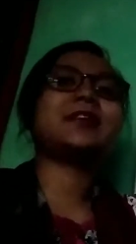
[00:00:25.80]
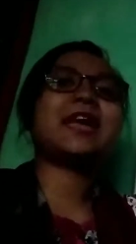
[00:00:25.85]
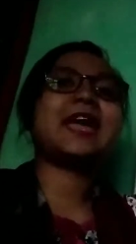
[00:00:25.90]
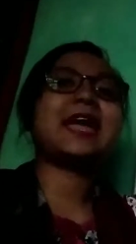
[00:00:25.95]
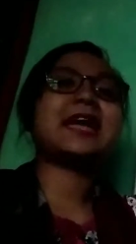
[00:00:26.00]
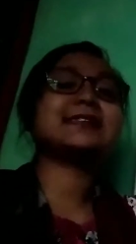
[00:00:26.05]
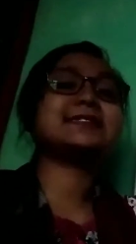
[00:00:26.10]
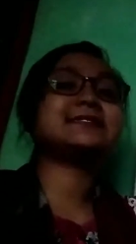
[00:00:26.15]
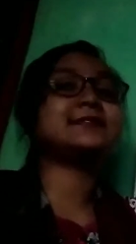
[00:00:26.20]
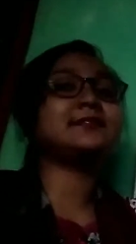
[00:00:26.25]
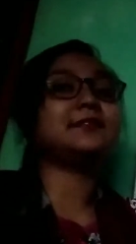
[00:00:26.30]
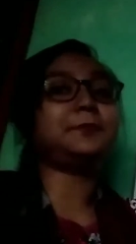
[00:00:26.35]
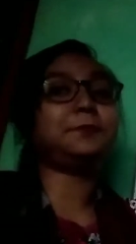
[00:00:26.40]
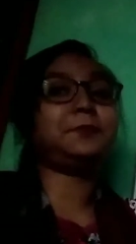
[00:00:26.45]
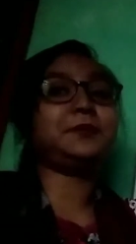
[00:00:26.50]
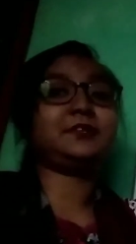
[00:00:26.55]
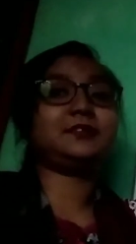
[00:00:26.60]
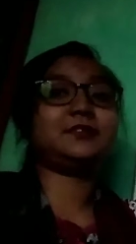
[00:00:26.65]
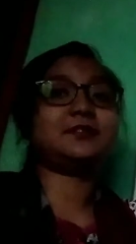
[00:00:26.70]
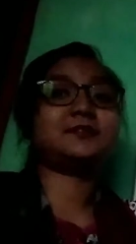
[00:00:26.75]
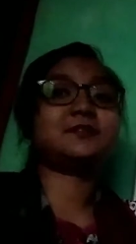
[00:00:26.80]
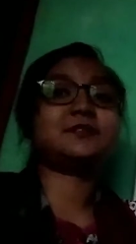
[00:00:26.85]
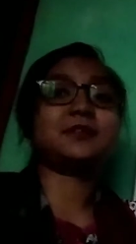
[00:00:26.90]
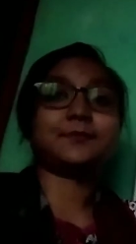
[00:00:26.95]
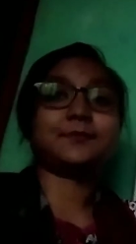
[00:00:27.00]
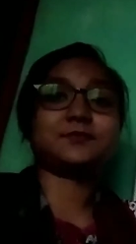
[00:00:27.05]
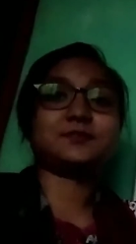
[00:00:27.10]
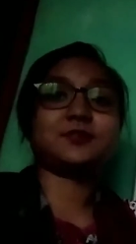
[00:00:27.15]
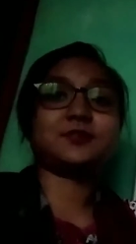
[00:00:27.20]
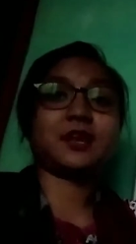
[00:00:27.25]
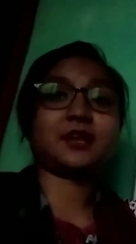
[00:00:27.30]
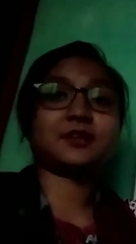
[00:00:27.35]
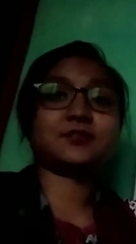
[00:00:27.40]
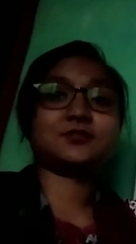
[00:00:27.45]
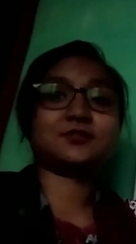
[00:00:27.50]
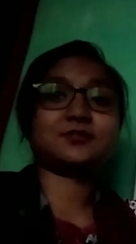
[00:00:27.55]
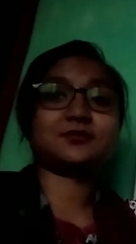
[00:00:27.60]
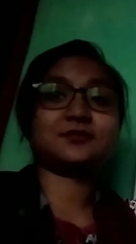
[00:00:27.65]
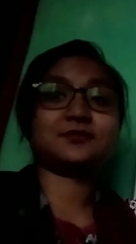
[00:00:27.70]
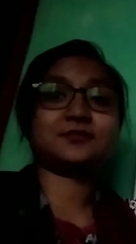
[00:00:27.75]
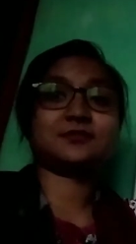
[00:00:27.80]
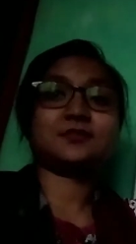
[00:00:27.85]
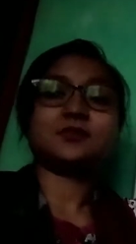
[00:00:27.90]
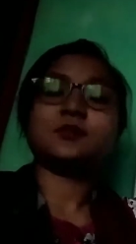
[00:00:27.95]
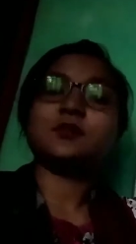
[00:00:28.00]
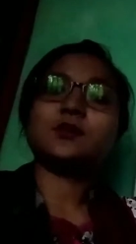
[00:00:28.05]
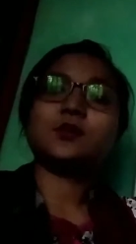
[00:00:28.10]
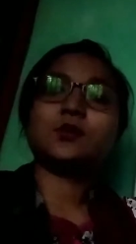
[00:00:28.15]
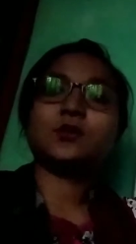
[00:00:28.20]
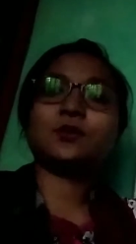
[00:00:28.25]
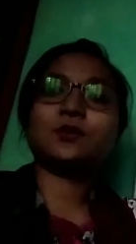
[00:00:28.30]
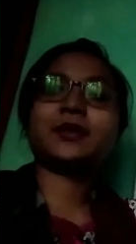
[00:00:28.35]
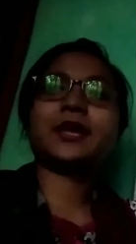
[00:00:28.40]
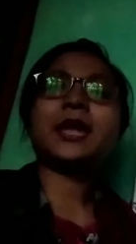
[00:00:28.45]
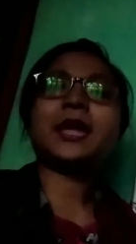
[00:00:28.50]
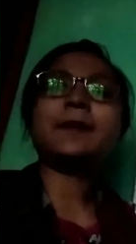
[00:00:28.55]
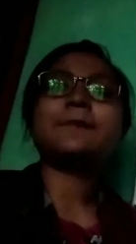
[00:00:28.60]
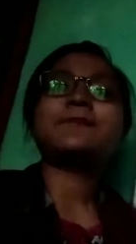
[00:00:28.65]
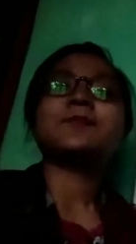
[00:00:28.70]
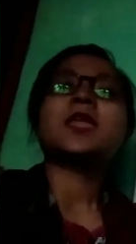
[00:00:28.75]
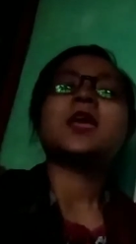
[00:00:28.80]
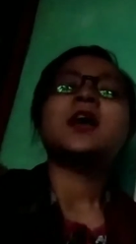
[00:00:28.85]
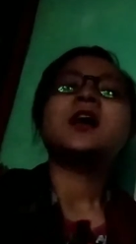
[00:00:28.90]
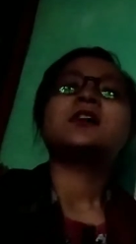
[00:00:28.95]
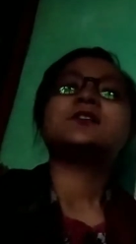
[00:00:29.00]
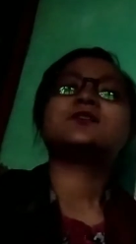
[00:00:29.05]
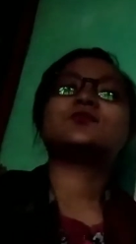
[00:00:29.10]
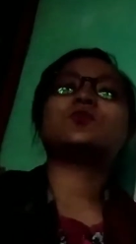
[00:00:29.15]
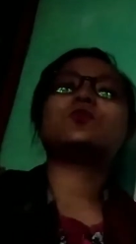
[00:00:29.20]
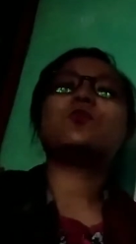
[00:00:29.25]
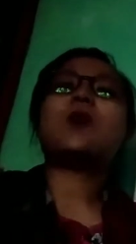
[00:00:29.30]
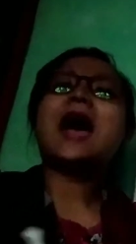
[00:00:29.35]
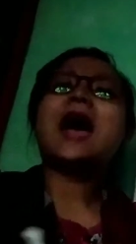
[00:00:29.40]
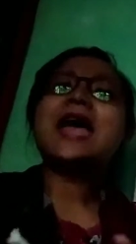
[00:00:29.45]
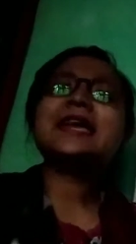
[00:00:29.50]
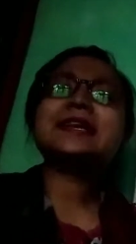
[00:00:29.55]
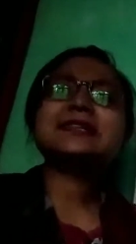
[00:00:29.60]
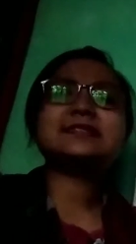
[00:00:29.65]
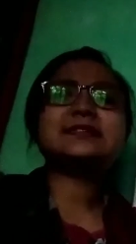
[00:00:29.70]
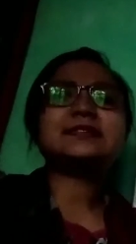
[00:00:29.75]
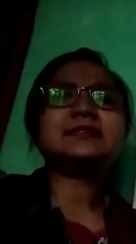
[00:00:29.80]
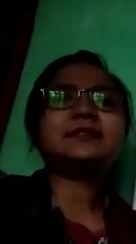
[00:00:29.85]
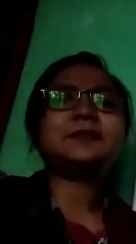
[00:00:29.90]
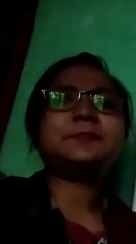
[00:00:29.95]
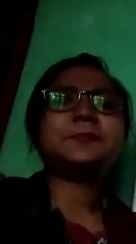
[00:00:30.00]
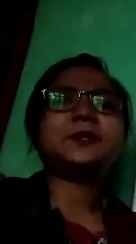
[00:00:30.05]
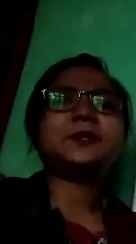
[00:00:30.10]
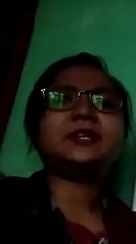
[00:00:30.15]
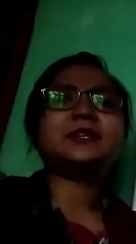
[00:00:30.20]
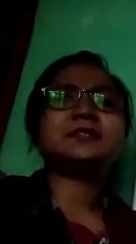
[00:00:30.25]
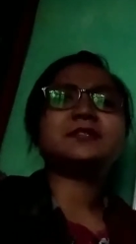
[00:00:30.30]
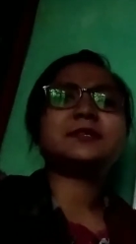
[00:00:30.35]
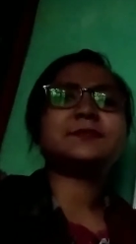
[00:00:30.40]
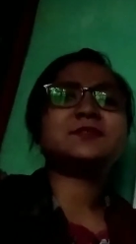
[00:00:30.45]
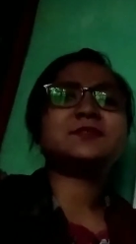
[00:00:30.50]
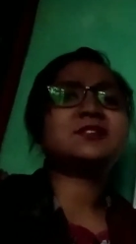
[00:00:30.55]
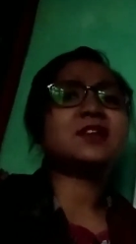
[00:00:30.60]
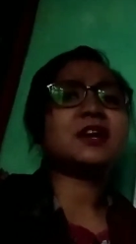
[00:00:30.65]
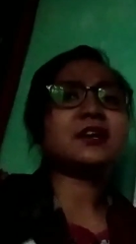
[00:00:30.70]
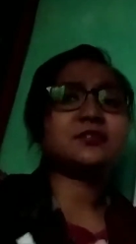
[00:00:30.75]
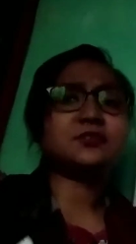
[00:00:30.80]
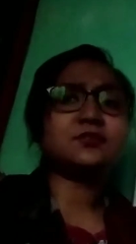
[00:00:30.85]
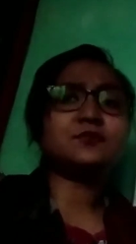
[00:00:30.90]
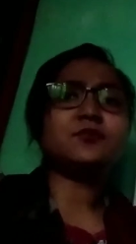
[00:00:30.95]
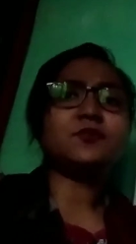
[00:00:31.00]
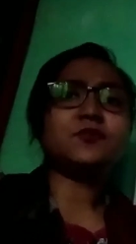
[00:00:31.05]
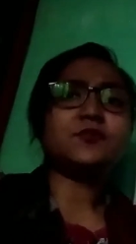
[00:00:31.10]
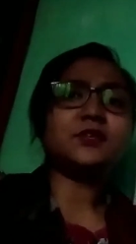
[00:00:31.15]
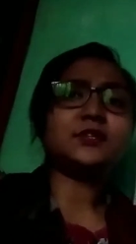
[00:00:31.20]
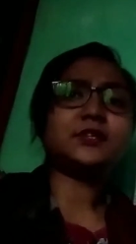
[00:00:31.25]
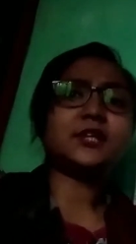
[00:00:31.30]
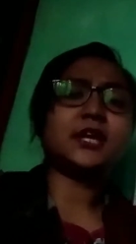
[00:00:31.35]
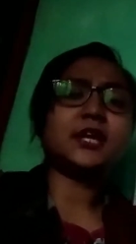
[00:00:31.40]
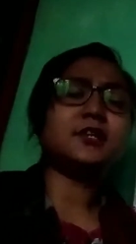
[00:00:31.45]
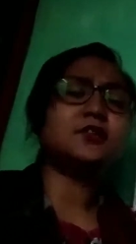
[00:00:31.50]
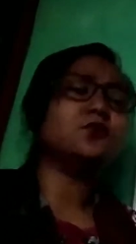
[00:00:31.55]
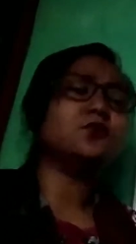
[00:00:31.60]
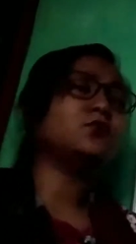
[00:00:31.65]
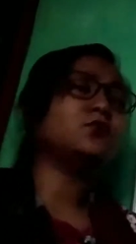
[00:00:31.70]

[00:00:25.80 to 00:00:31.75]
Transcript: as repeated subtraction. Okay, so why is it repeated subtraction? We will tell you